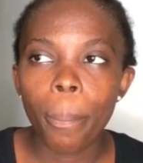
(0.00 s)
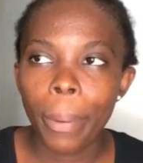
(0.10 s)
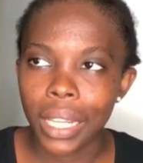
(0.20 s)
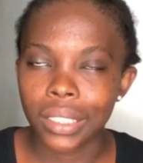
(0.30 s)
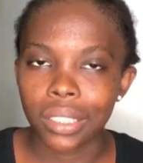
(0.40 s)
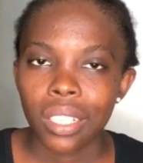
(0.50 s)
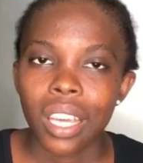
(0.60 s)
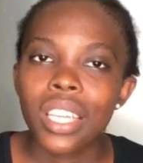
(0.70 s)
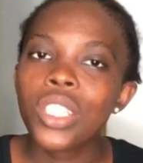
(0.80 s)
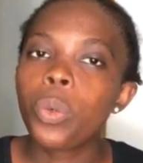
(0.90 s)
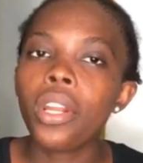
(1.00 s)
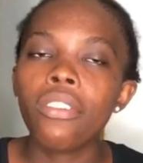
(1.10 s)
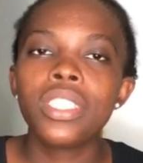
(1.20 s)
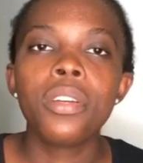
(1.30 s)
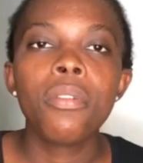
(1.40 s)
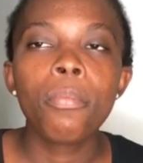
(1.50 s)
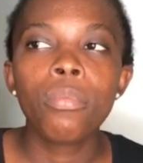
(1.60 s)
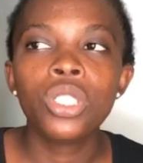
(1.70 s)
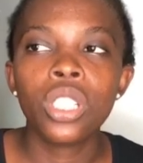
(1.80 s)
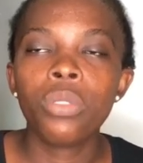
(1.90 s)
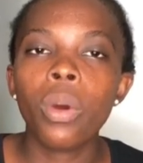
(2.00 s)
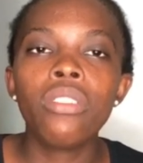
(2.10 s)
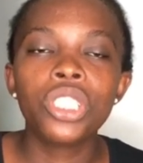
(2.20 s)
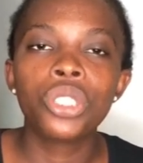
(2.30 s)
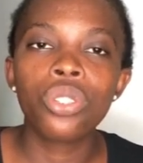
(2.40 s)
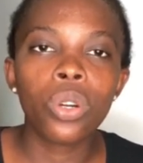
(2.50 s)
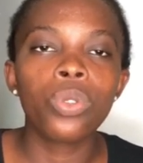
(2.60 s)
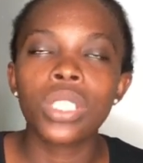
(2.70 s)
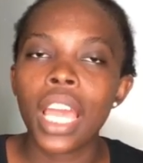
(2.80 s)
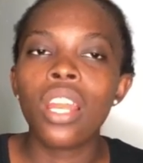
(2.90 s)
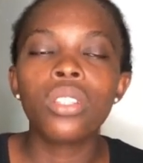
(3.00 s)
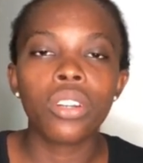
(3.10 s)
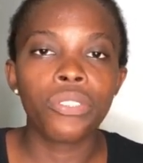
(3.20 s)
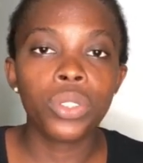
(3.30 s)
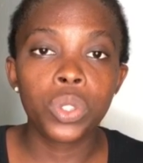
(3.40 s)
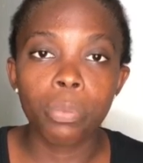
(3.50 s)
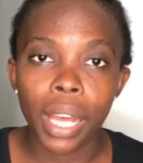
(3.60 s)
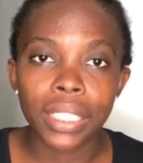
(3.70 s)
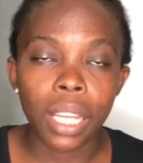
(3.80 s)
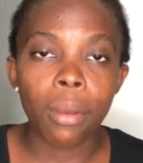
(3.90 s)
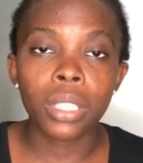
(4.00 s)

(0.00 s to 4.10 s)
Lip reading: part is one of the struggles a lot of YouTubers,